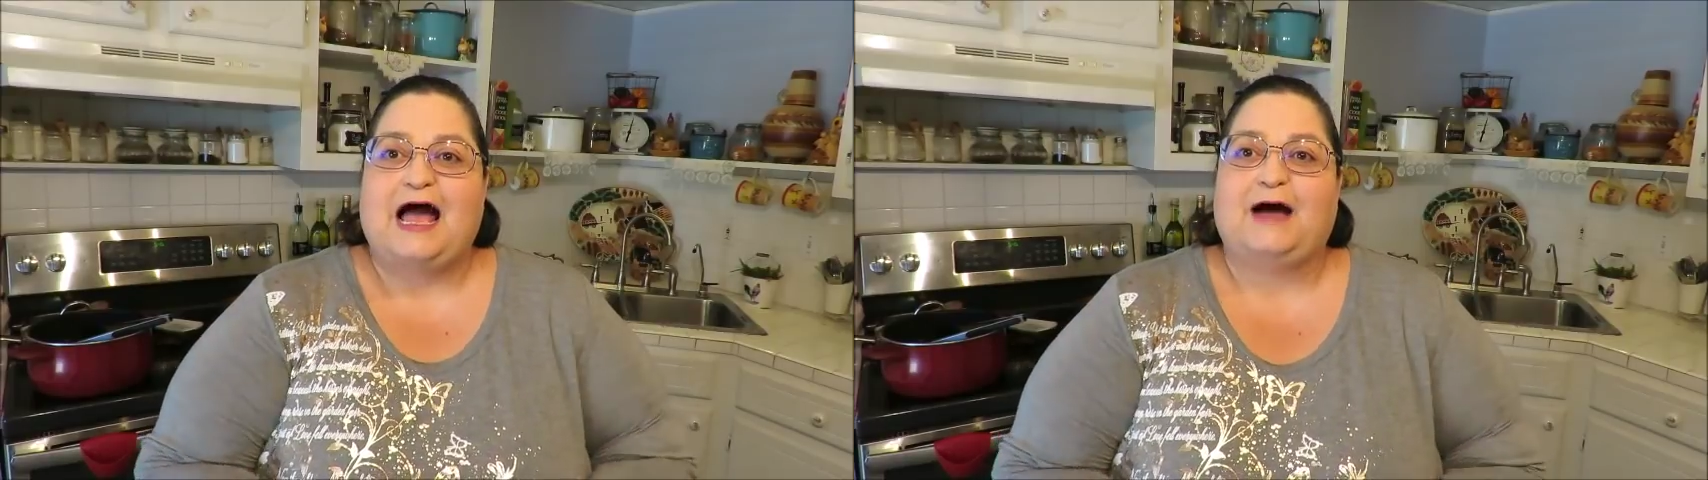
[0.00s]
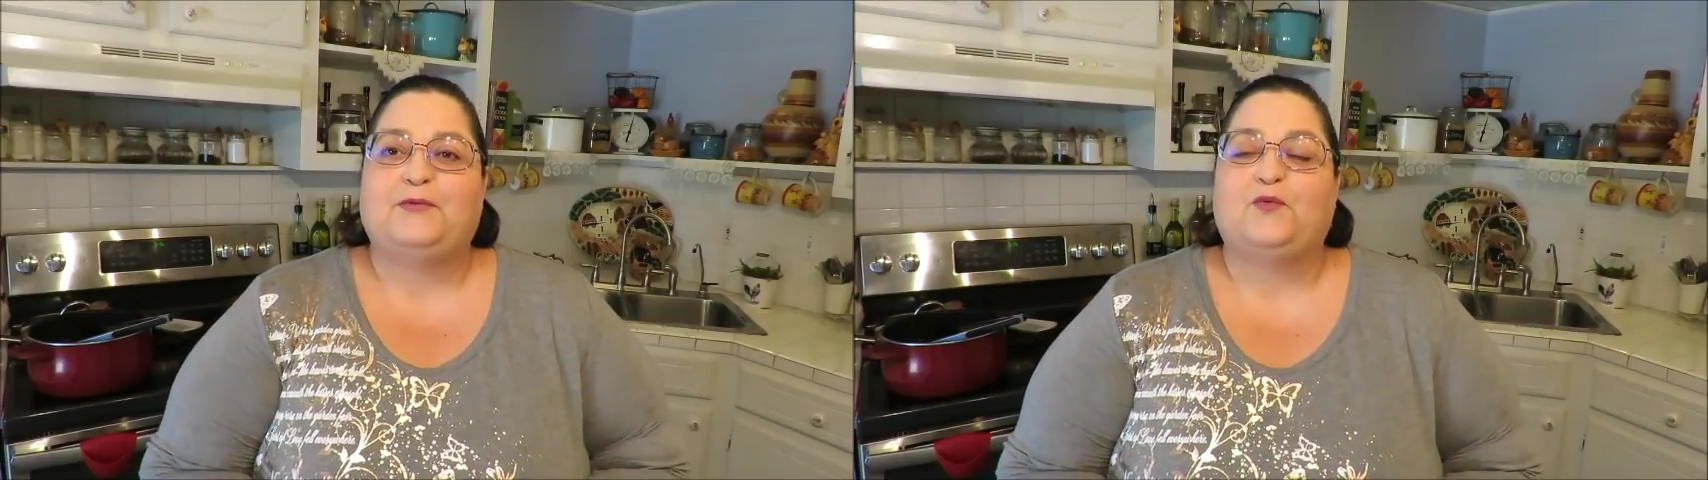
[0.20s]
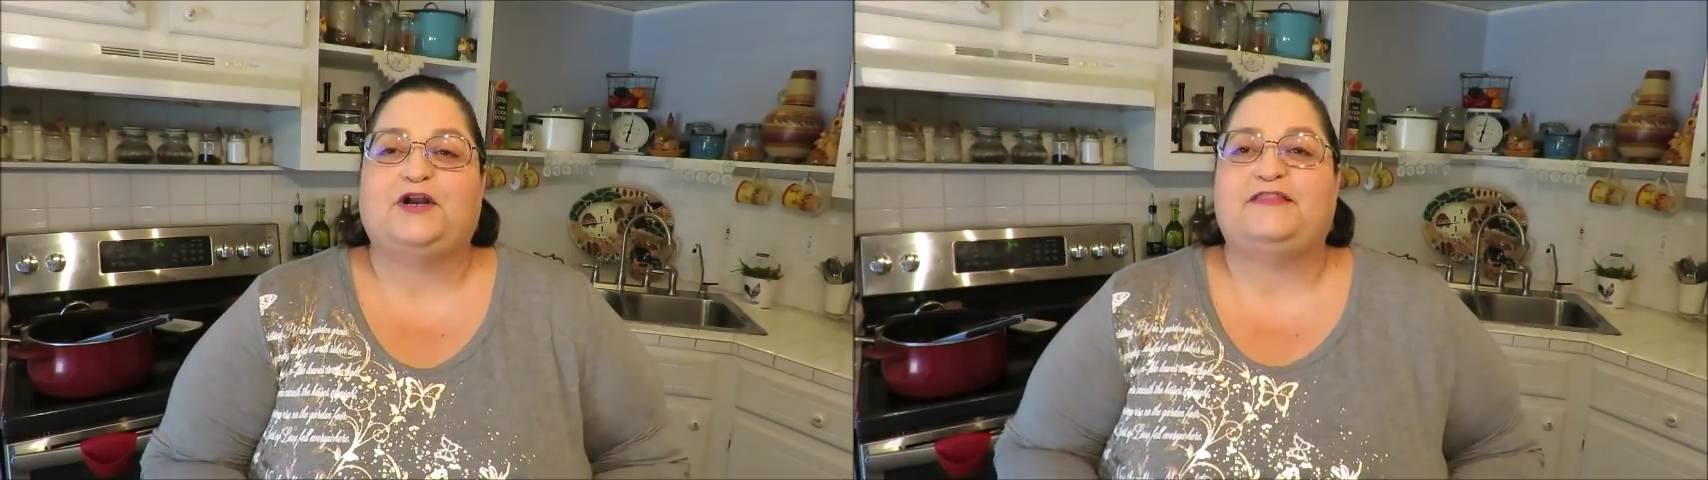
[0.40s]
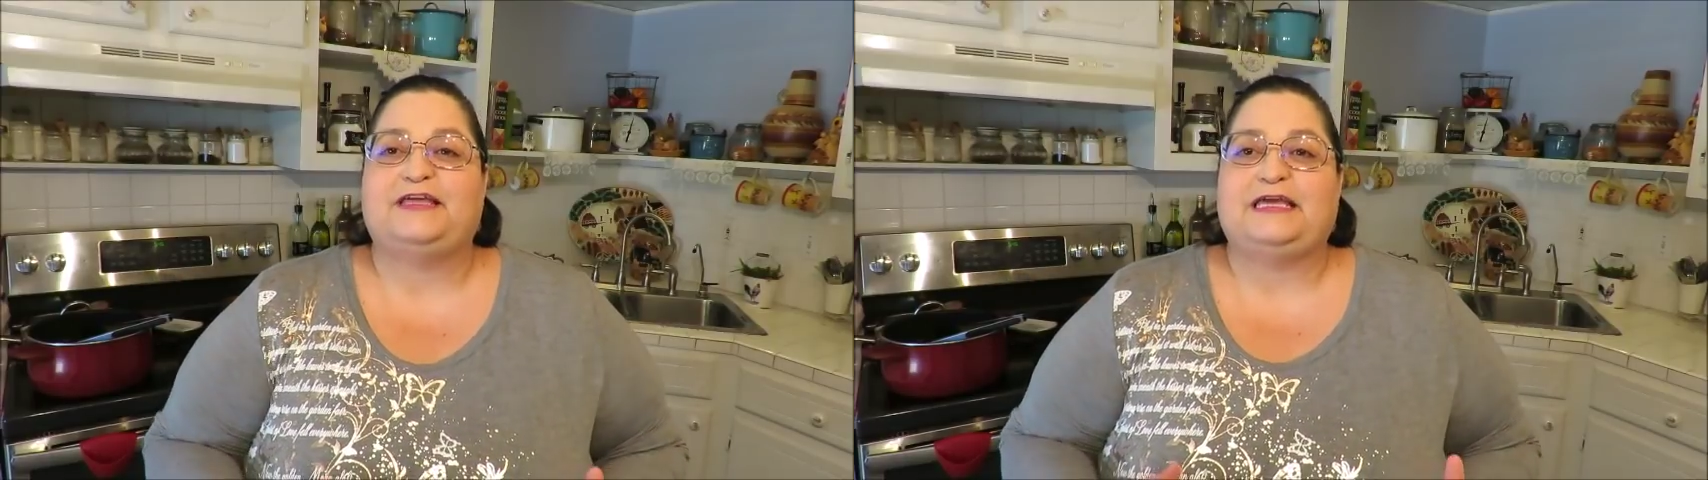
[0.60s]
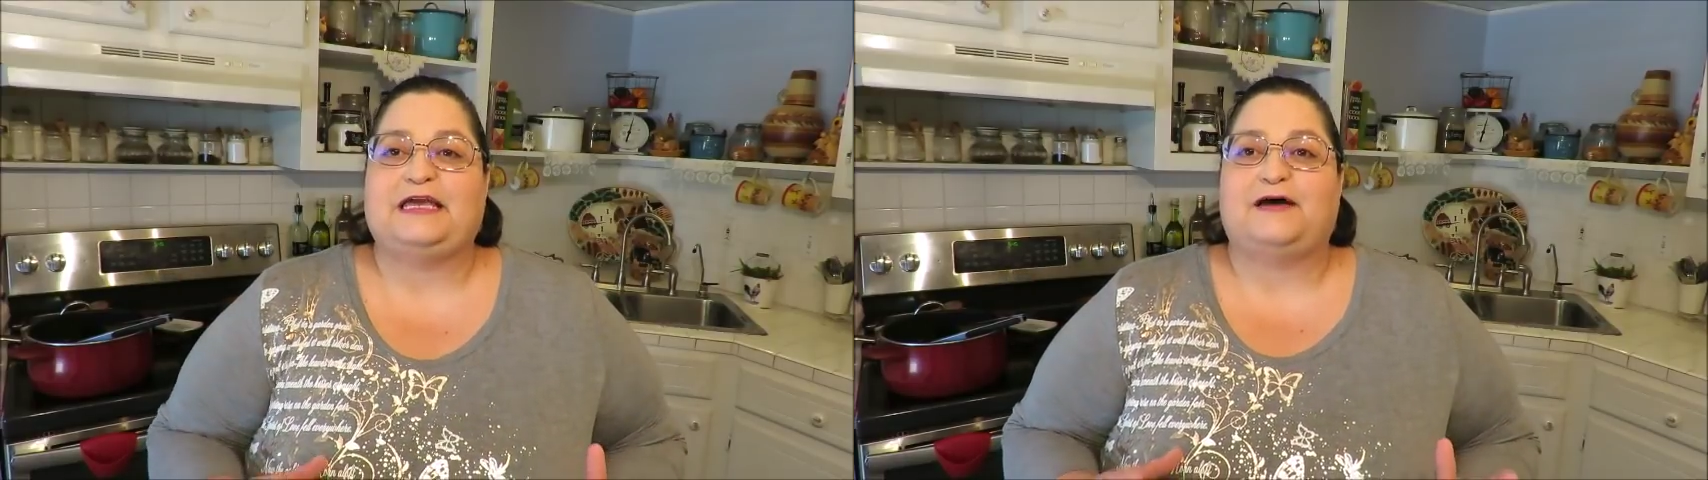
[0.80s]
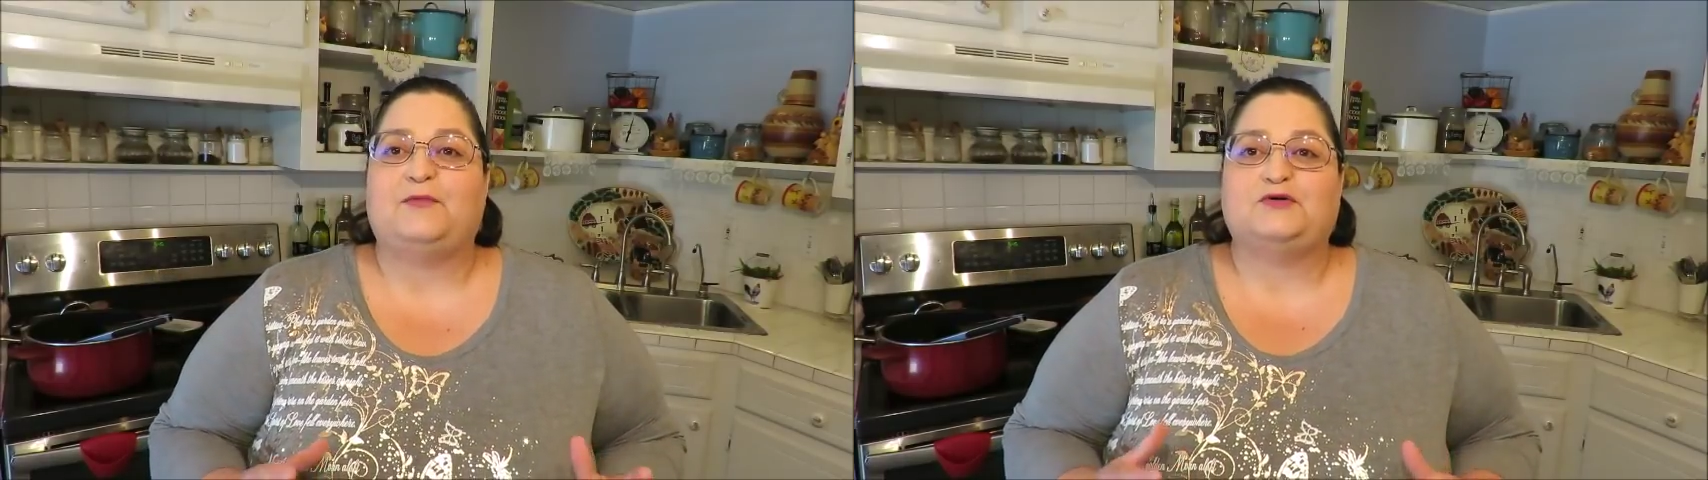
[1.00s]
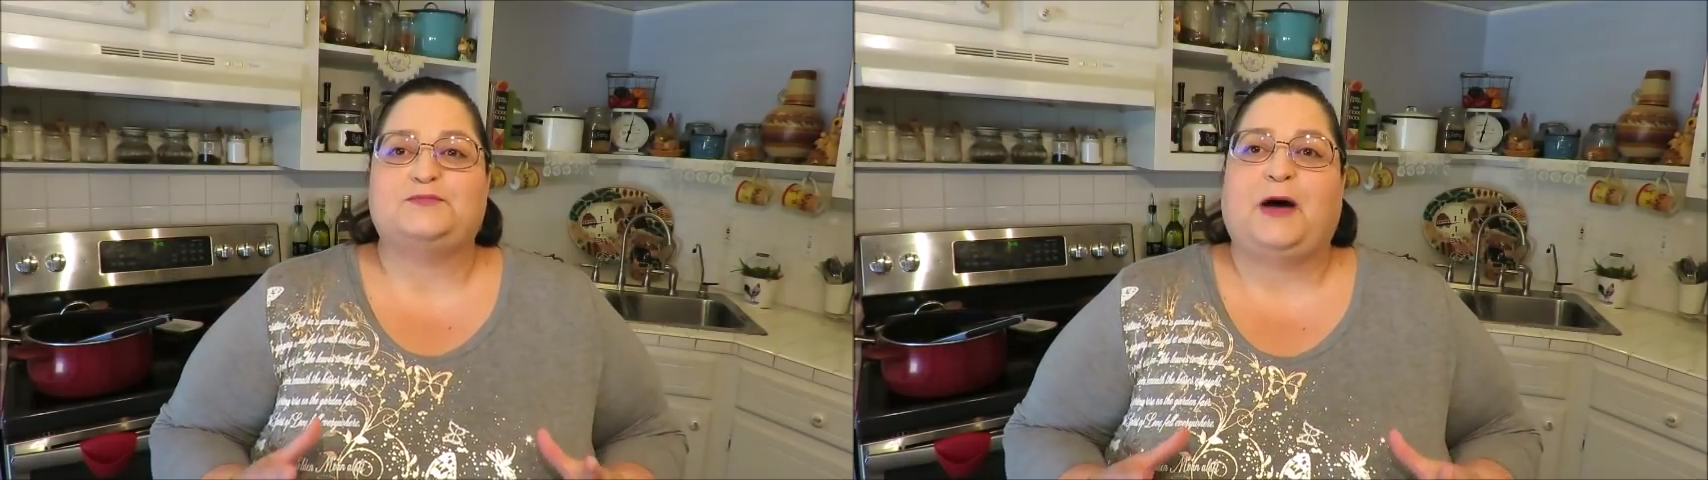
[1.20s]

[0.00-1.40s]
uh, but one of the uh, most